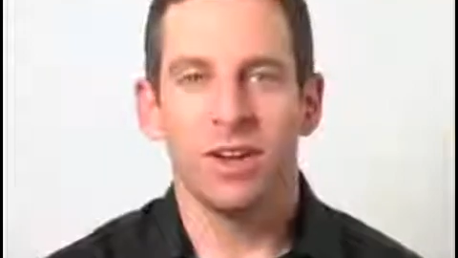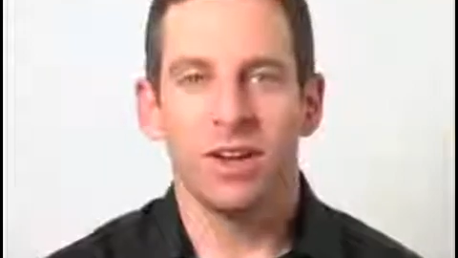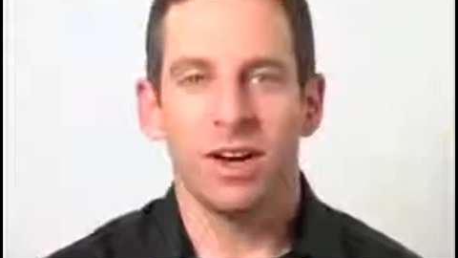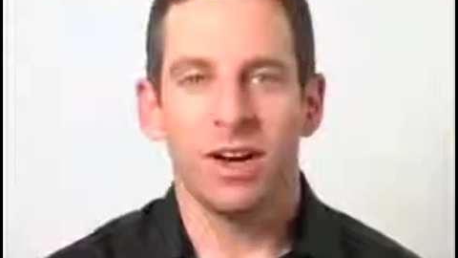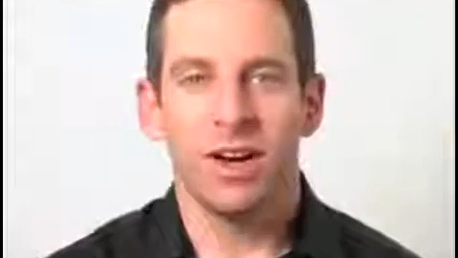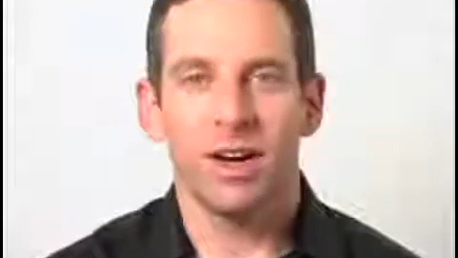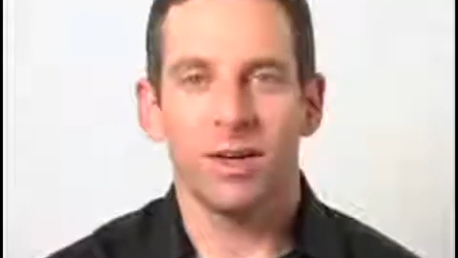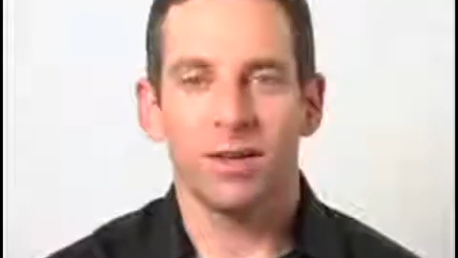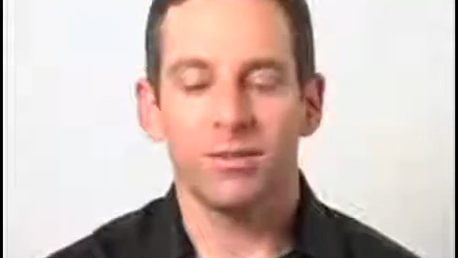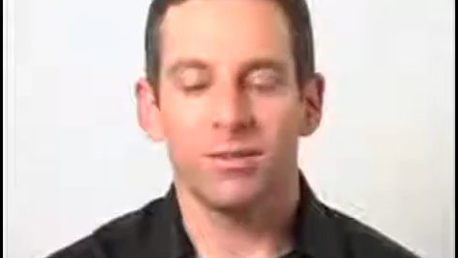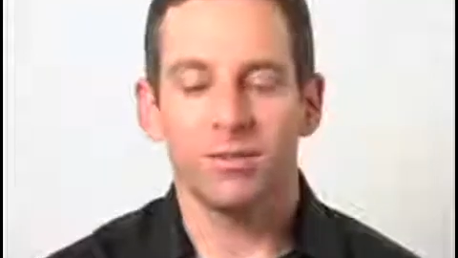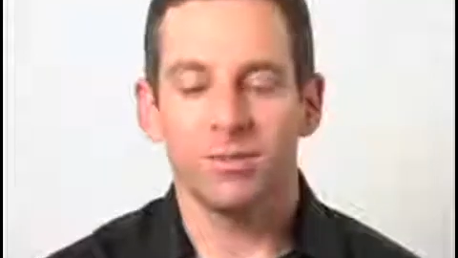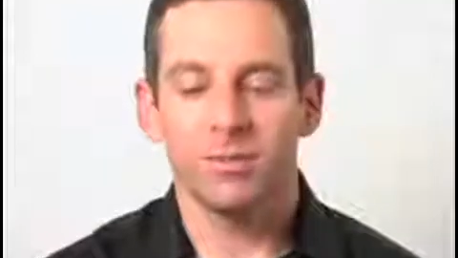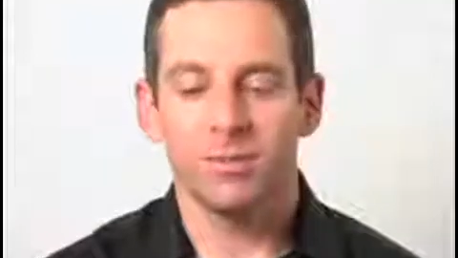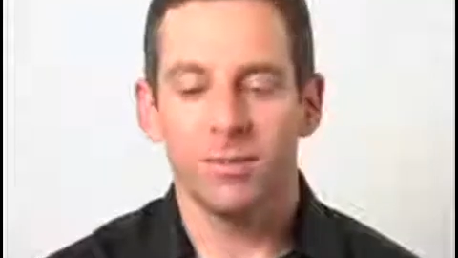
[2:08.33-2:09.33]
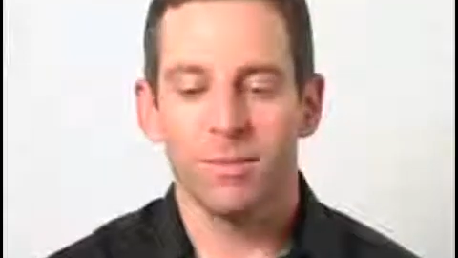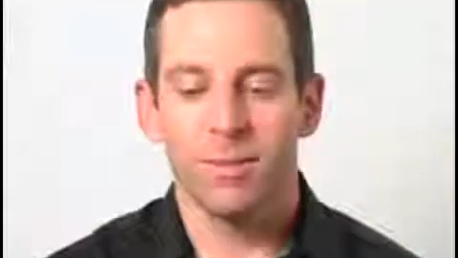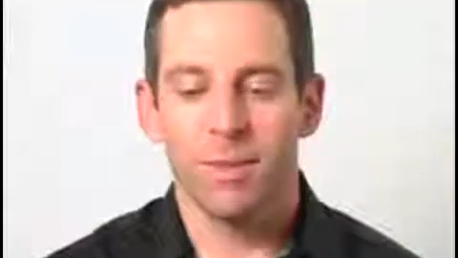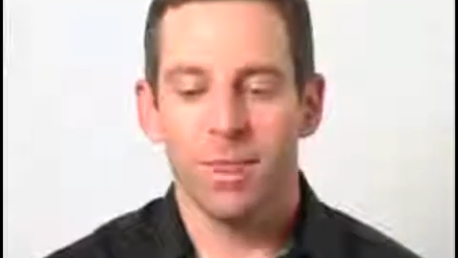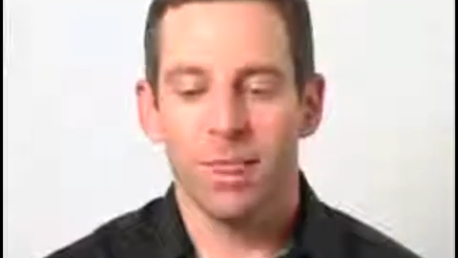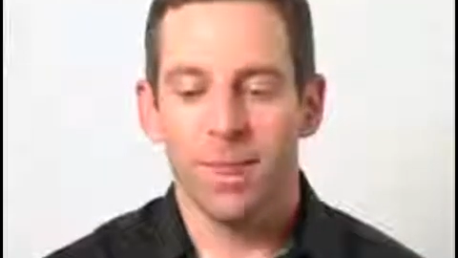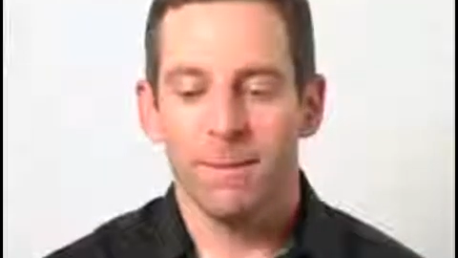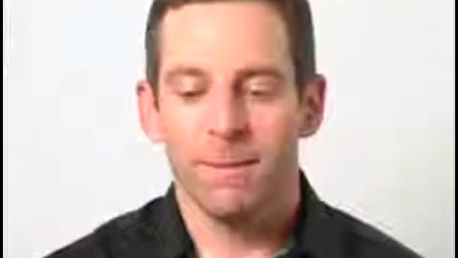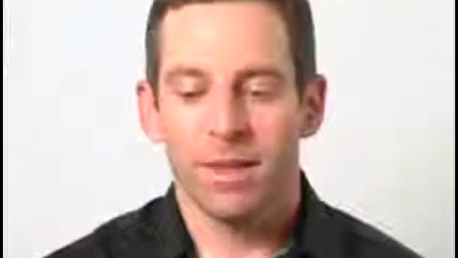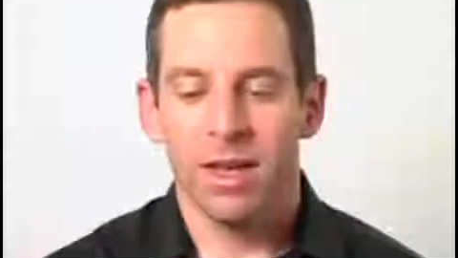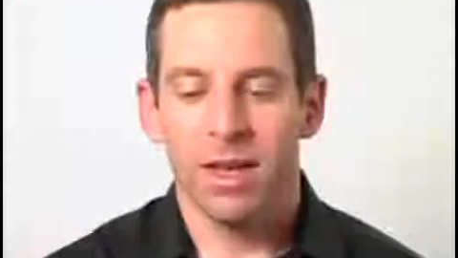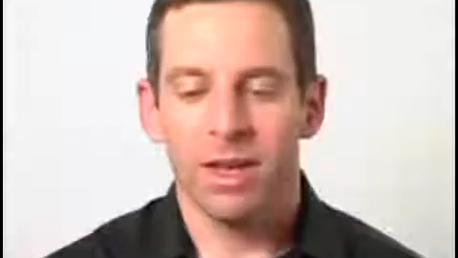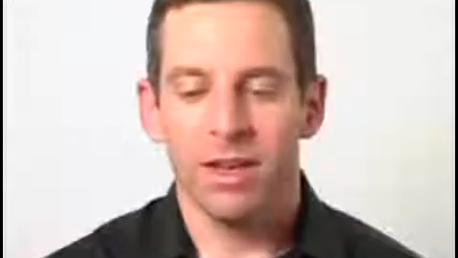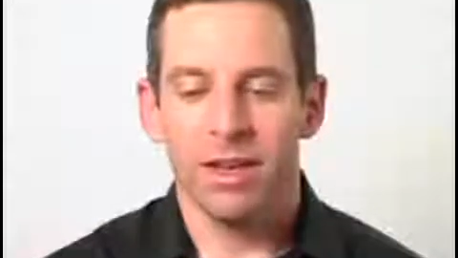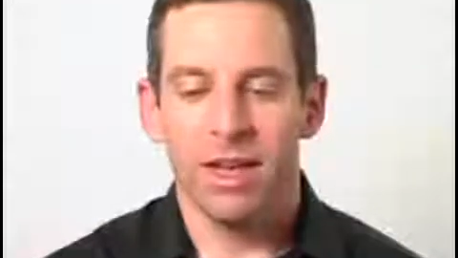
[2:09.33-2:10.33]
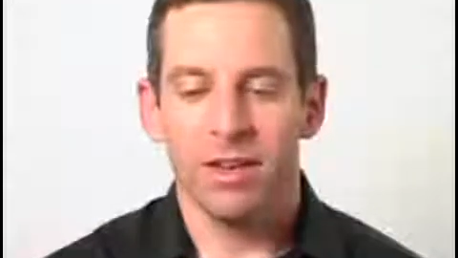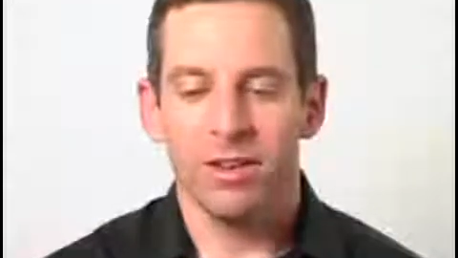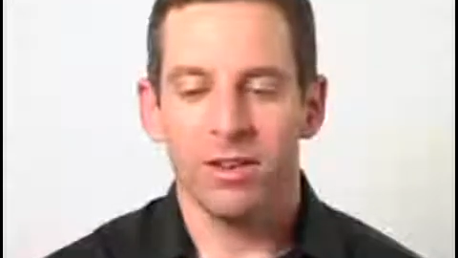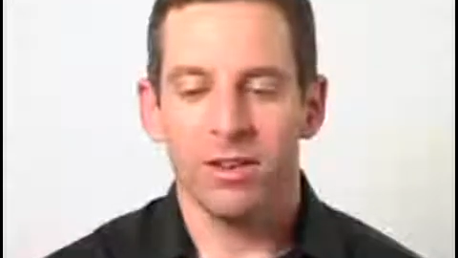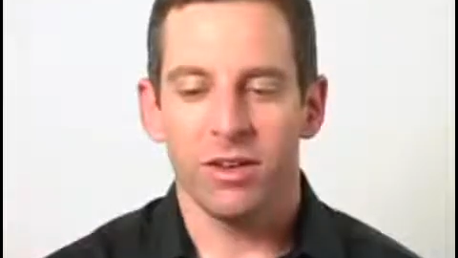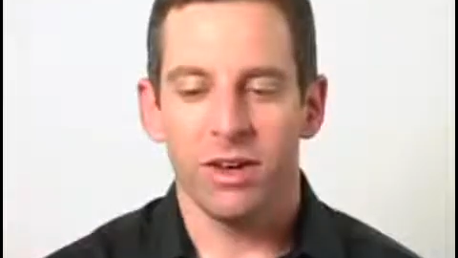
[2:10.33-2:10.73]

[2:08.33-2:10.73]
And yet,